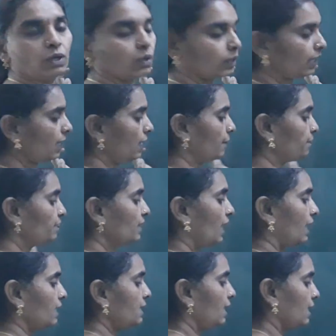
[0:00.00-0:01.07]
Okay.
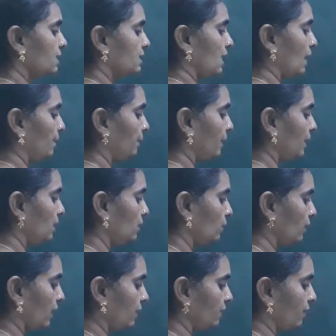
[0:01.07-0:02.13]
Another example
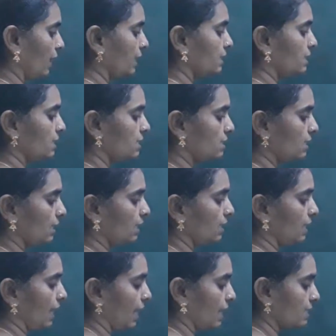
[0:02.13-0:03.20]
you can write
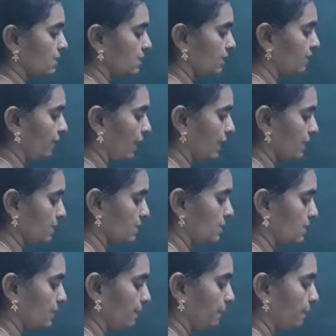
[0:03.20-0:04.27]
easily as
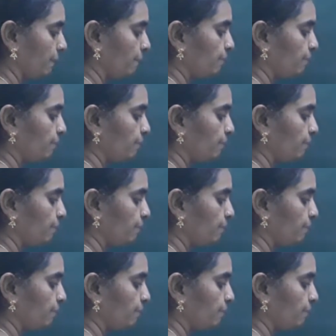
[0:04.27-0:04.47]
grains.